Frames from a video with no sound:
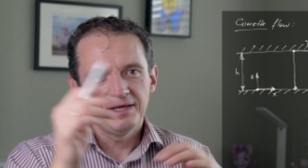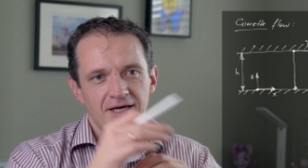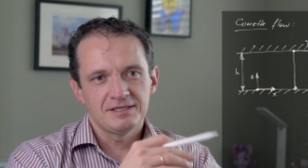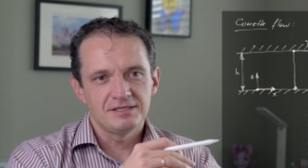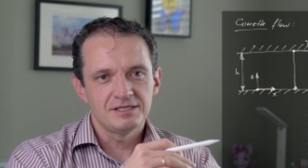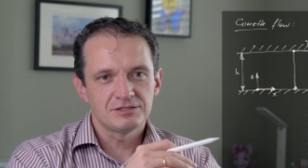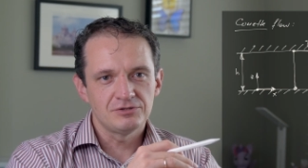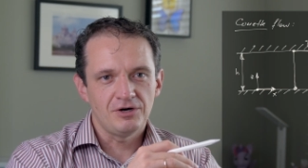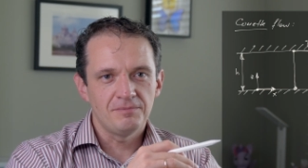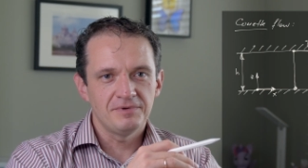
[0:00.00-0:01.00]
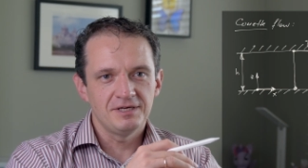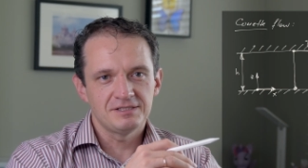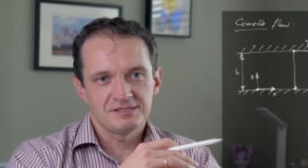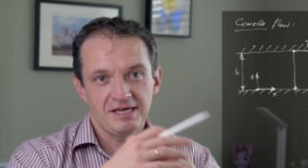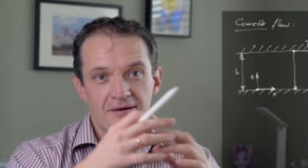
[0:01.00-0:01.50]
at the top,
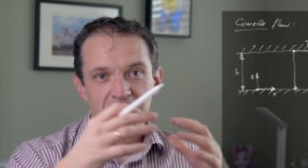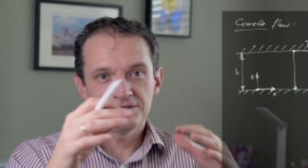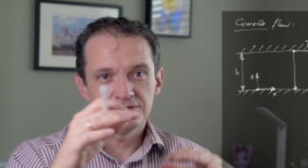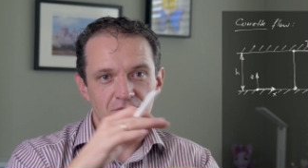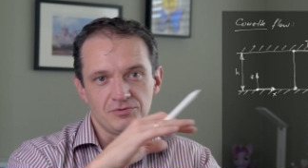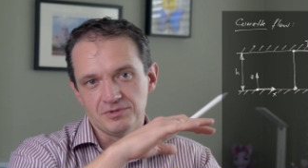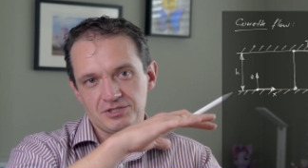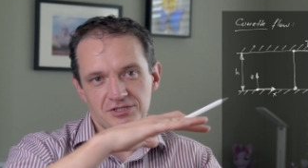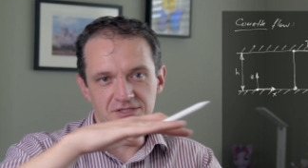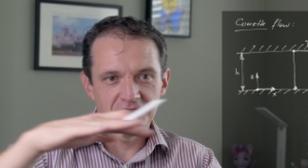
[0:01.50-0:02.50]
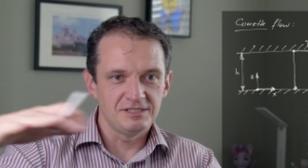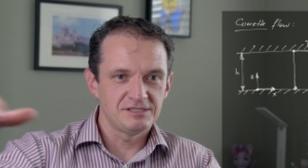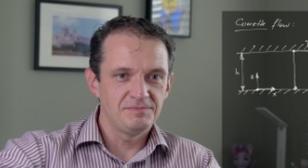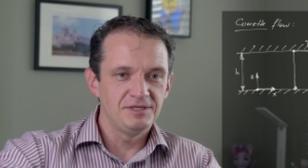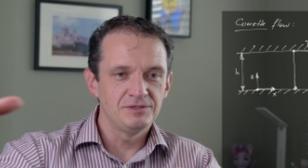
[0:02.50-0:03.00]
it's capital U, which is the
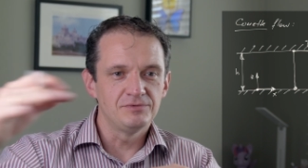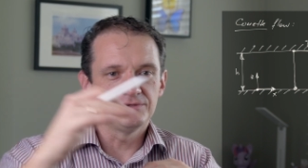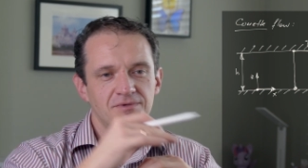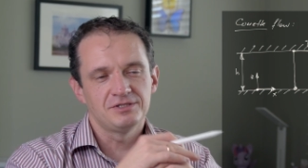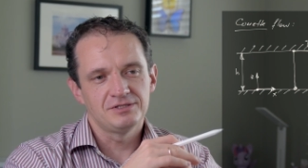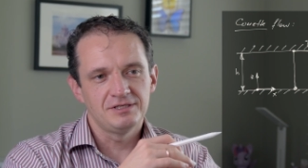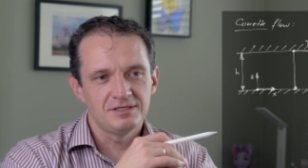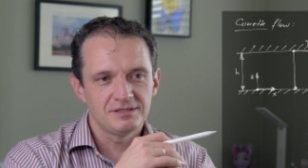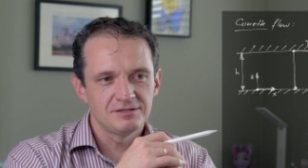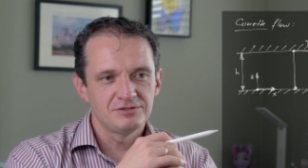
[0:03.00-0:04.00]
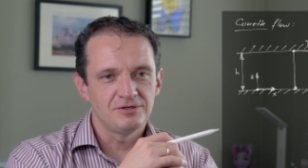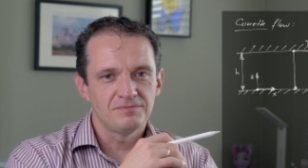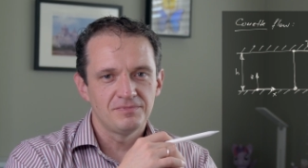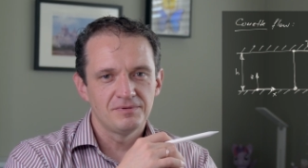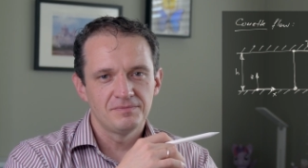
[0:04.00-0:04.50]
speed with which the uh,
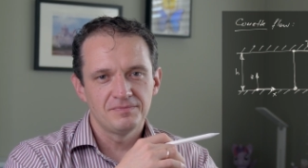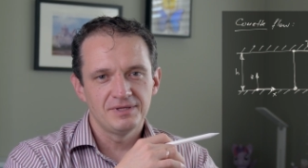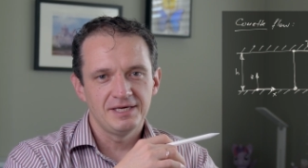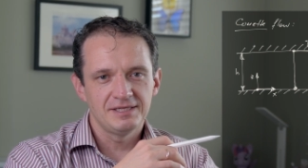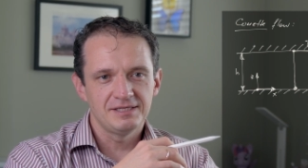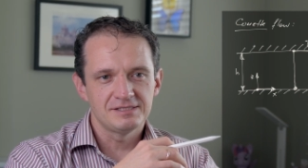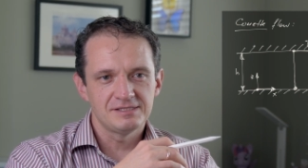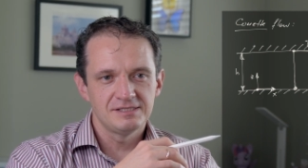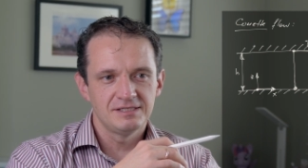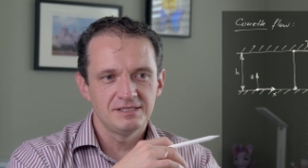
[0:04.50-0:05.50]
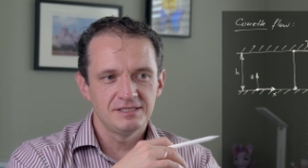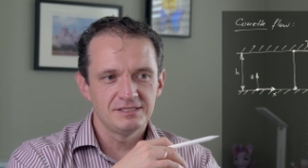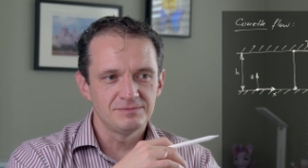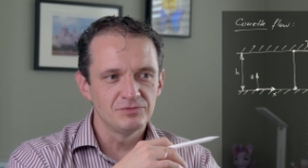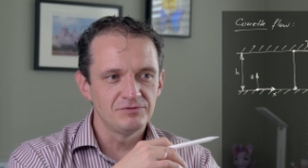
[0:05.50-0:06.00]
top plate is,
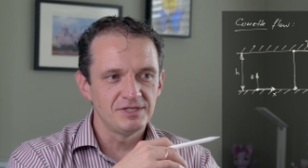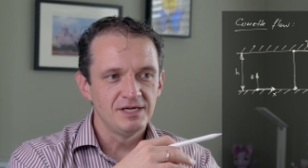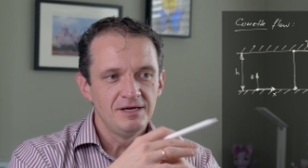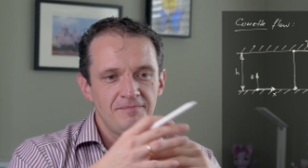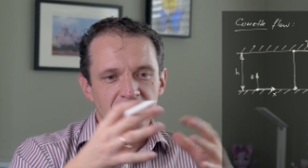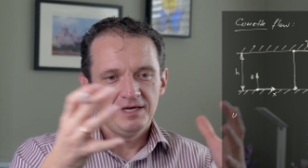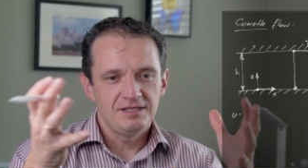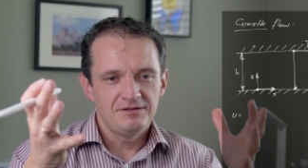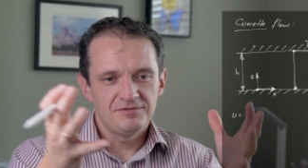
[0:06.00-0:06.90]
is moving. And the